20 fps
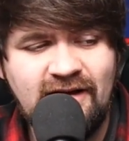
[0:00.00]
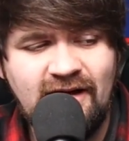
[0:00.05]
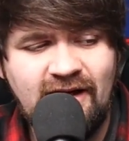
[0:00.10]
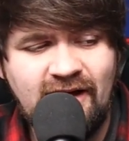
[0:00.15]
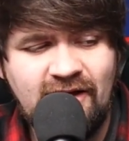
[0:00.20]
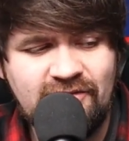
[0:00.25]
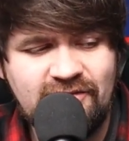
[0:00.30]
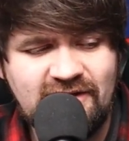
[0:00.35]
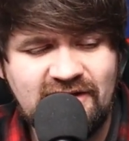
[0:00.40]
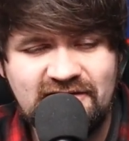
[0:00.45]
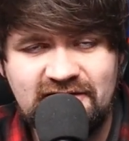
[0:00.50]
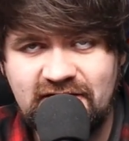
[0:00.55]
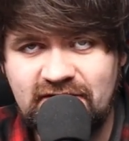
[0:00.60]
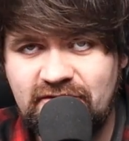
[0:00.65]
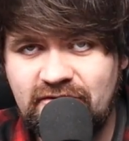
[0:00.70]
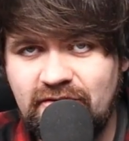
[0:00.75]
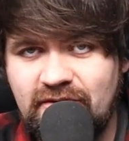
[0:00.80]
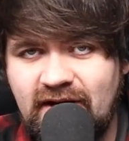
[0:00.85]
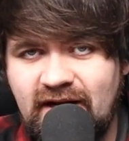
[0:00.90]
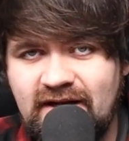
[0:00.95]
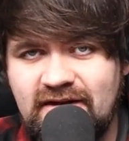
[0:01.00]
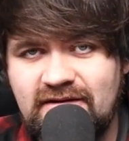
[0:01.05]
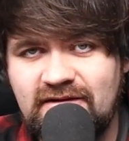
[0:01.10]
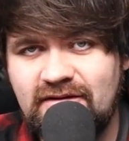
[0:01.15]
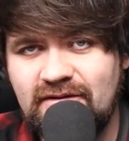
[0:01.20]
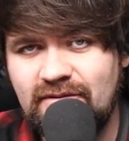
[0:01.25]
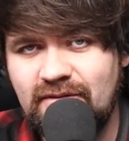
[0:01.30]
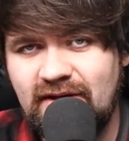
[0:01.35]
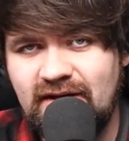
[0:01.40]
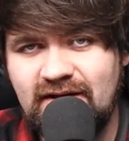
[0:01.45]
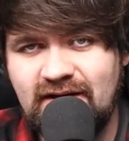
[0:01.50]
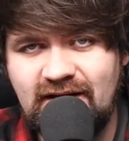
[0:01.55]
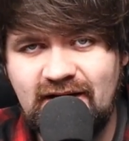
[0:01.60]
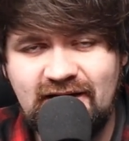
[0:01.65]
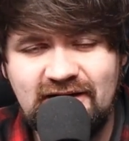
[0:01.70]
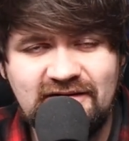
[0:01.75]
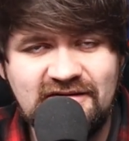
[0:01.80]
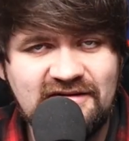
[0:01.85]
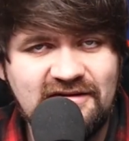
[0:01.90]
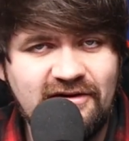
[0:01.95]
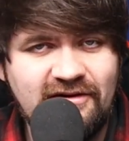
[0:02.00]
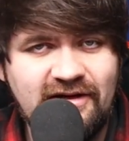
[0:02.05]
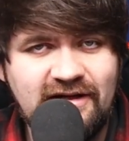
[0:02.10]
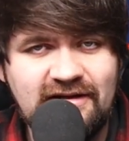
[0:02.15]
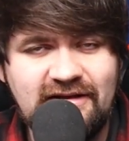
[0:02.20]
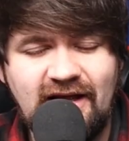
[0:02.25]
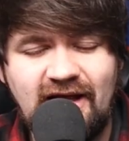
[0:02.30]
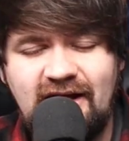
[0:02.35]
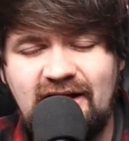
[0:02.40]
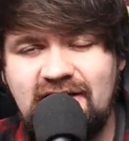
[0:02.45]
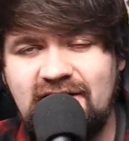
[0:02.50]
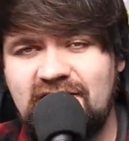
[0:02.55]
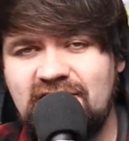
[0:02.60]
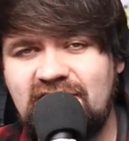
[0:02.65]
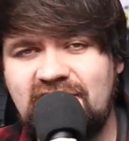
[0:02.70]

how does it connect in the inside, and